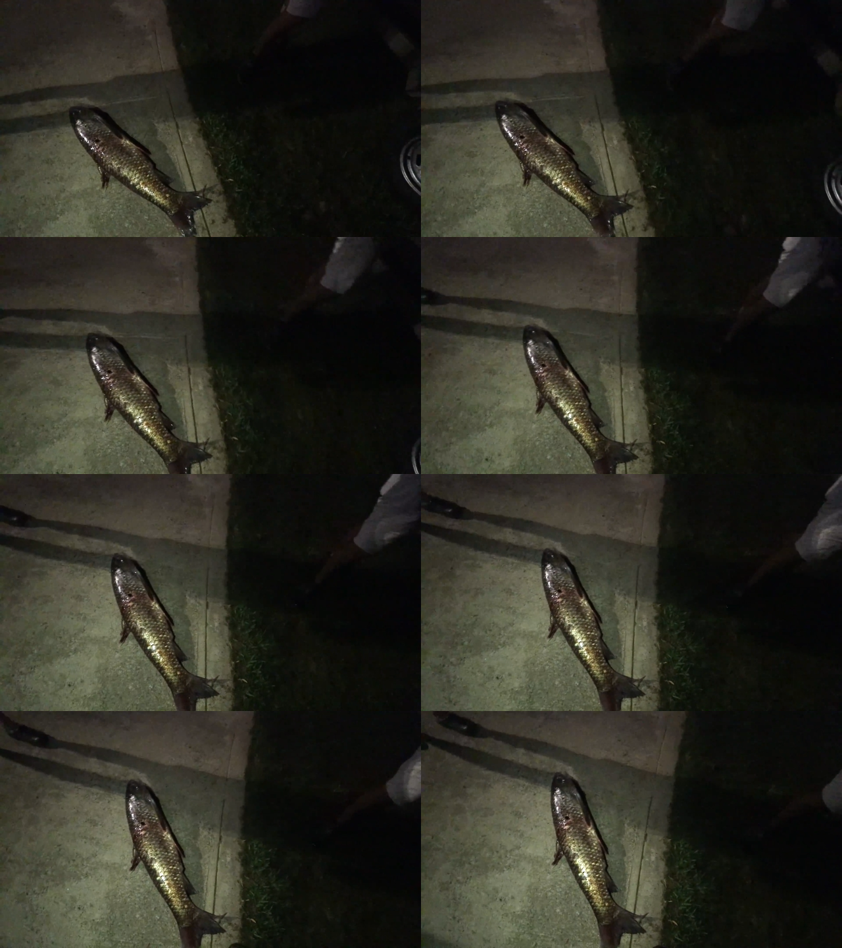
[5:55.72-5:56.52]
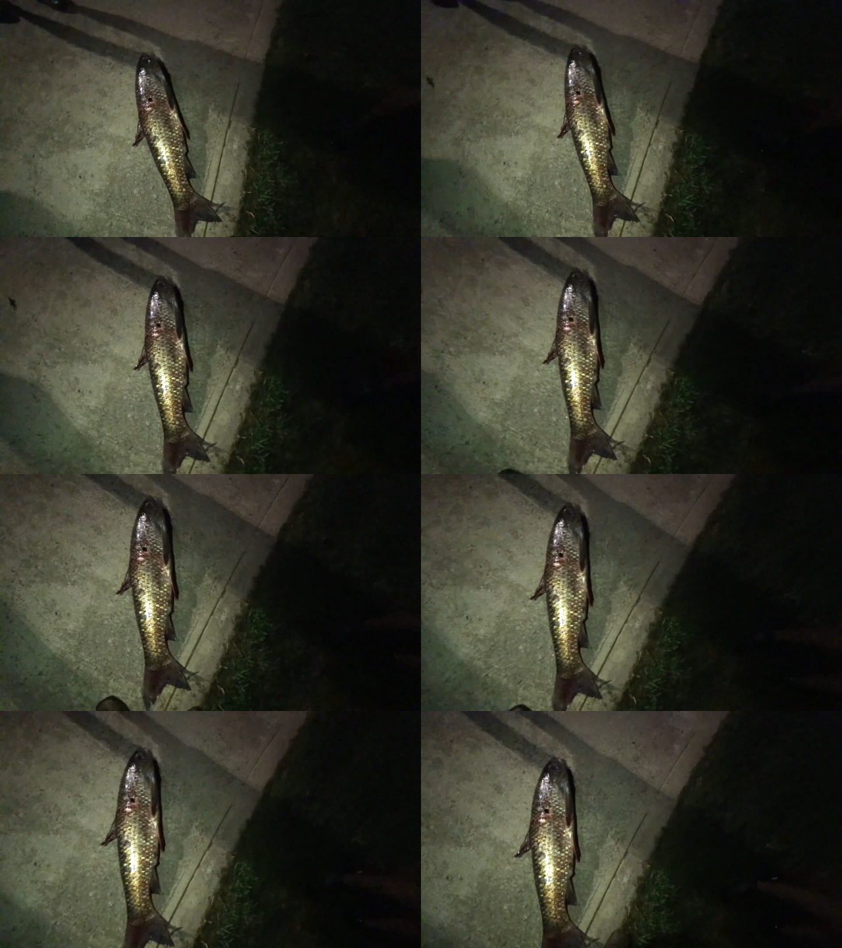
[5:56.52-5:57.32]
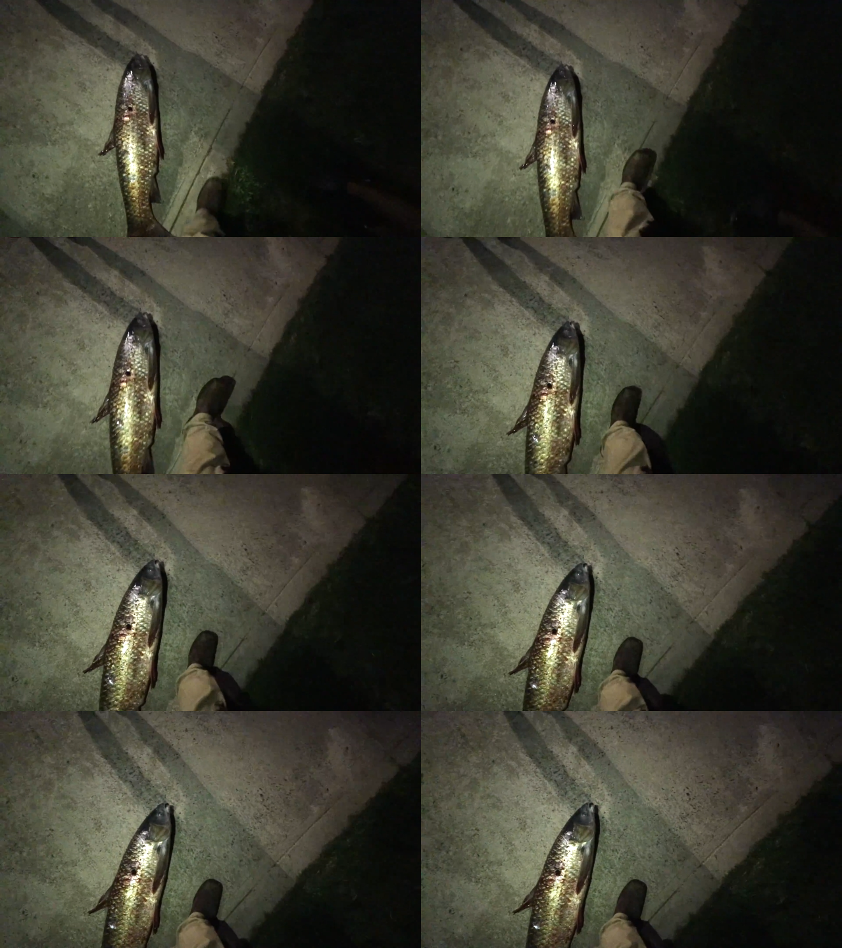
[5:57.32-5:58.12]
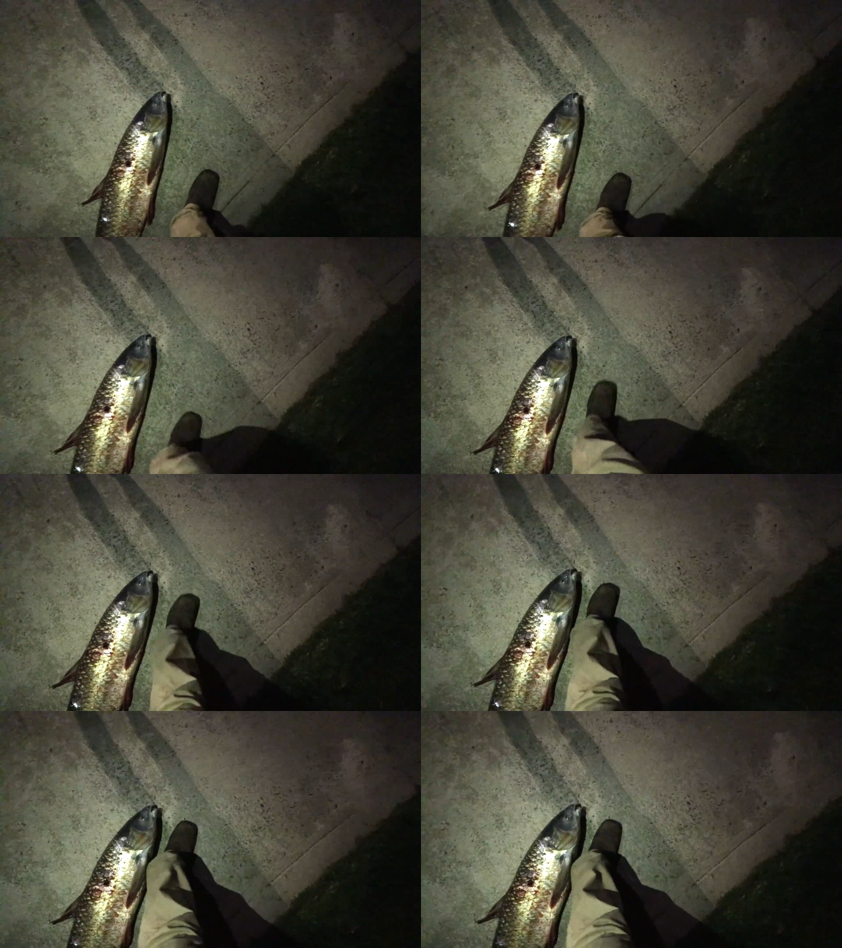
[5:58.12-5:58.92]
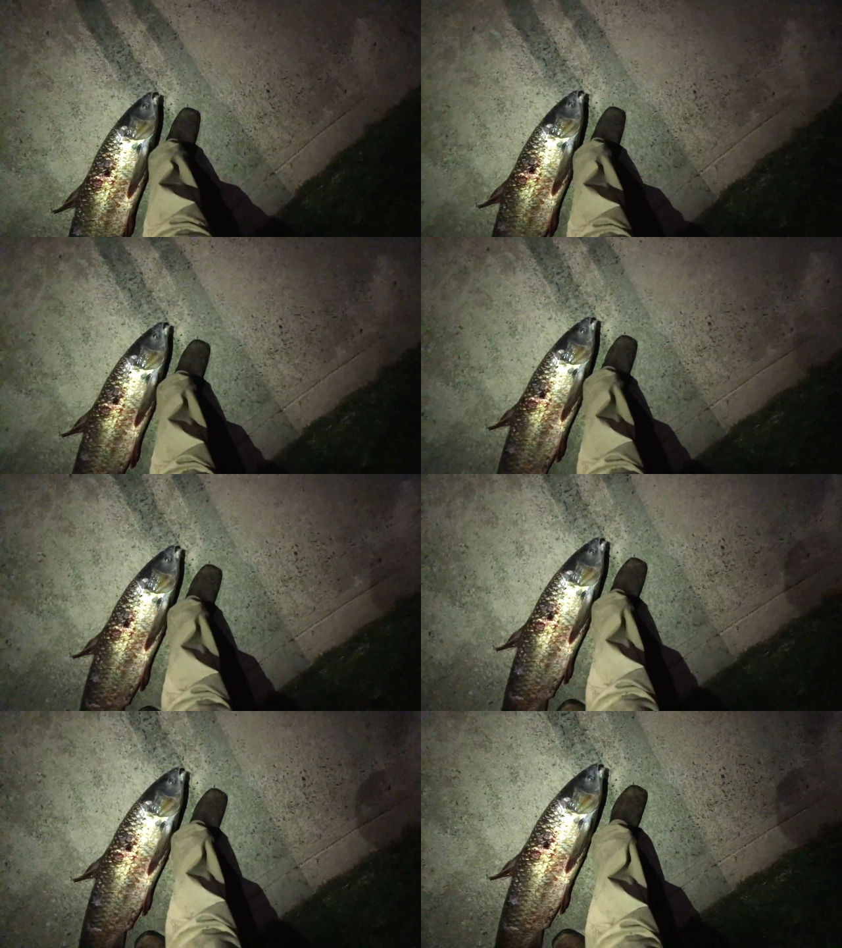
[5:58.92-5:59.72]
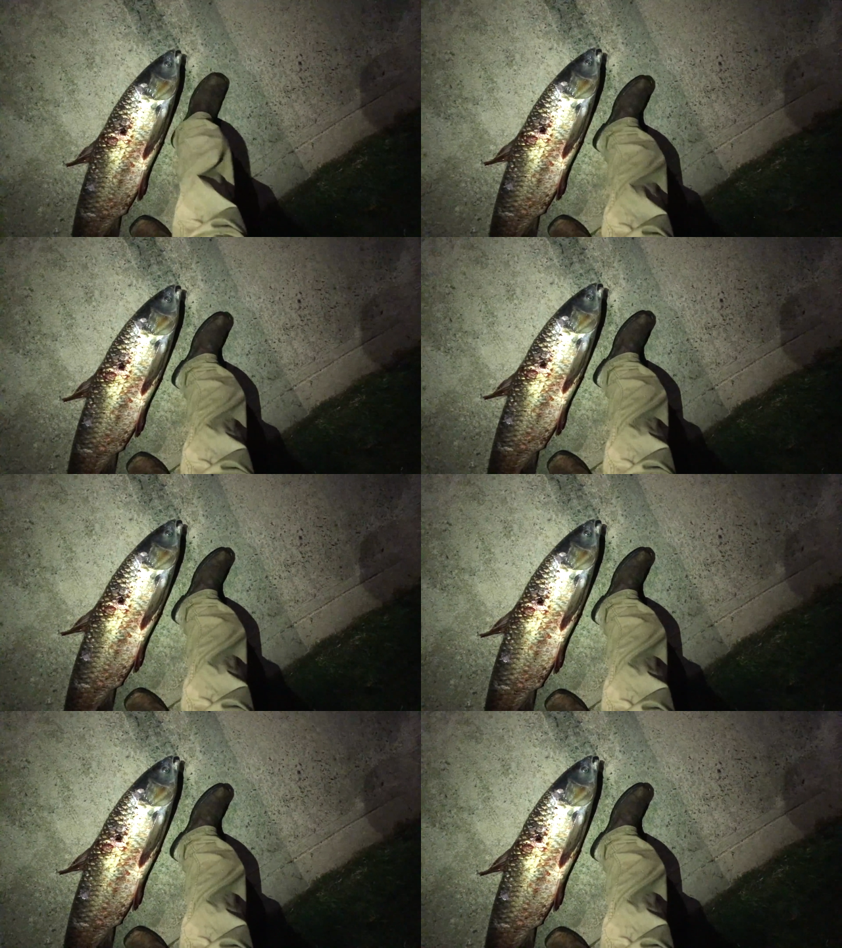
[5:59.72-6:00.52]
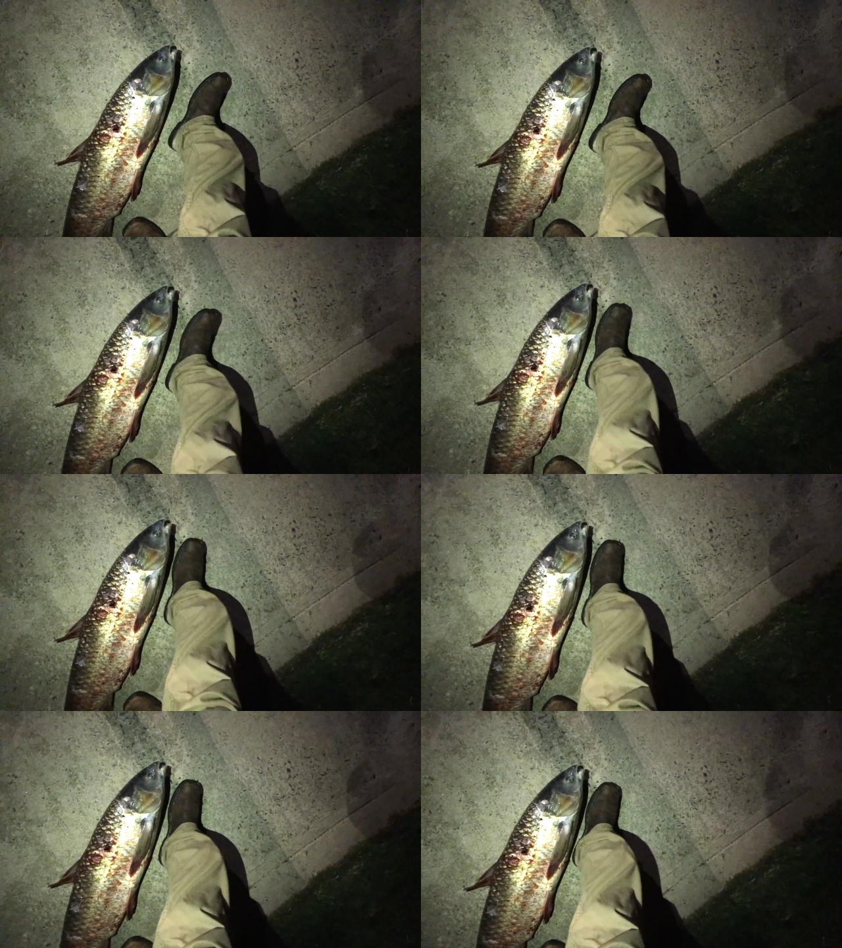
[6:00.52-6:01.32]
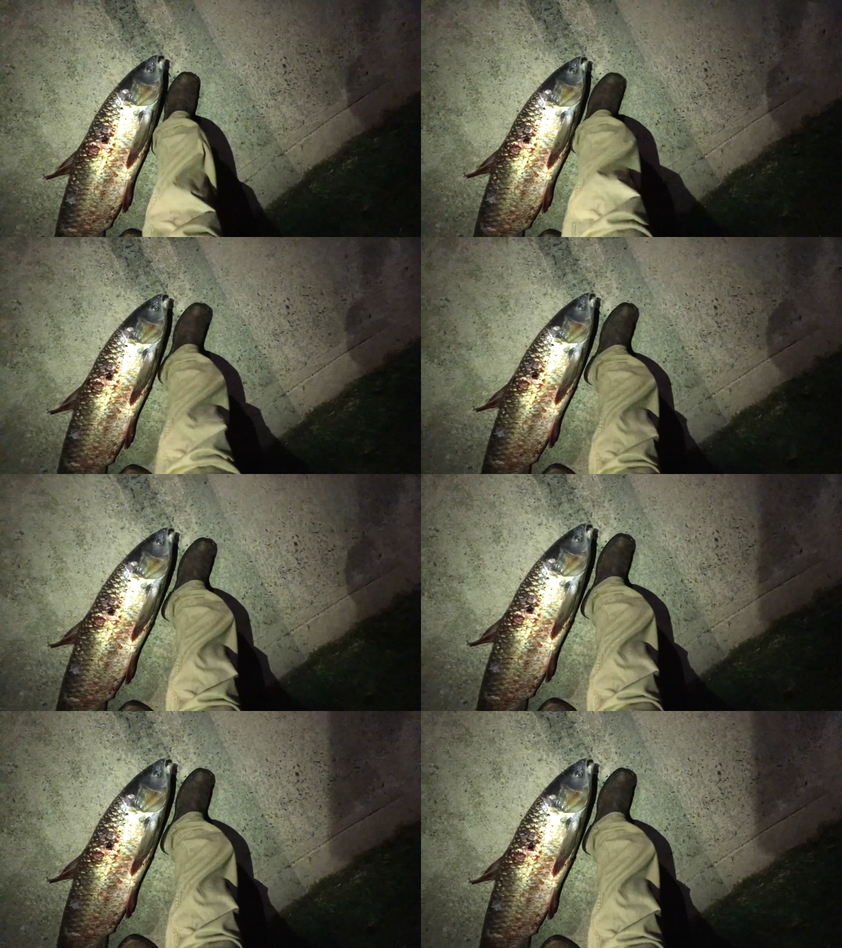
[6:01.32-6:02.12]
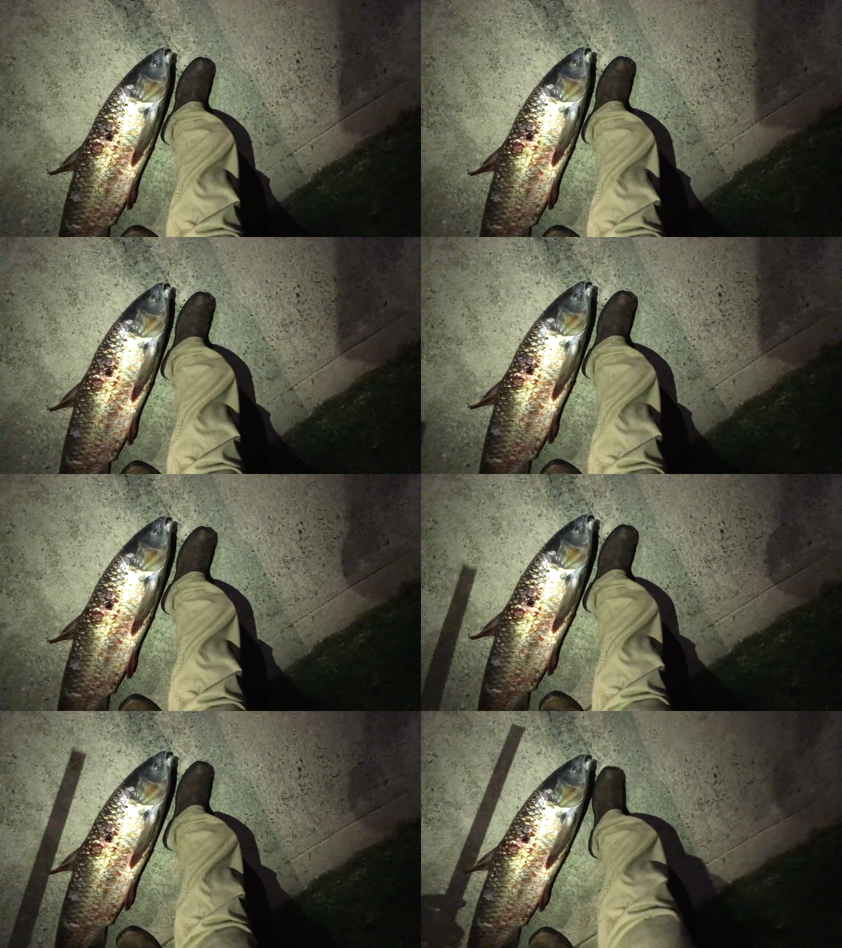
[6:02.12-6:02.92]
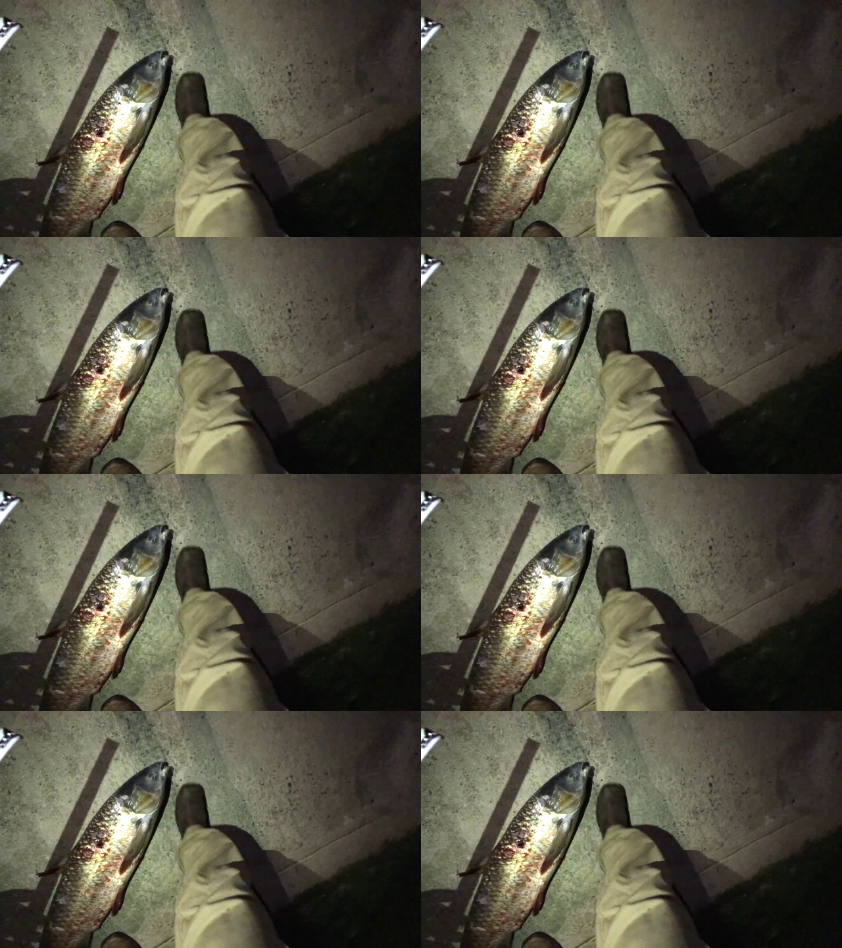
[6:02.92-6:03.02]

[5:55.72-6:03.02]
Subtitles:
(no speaker visible)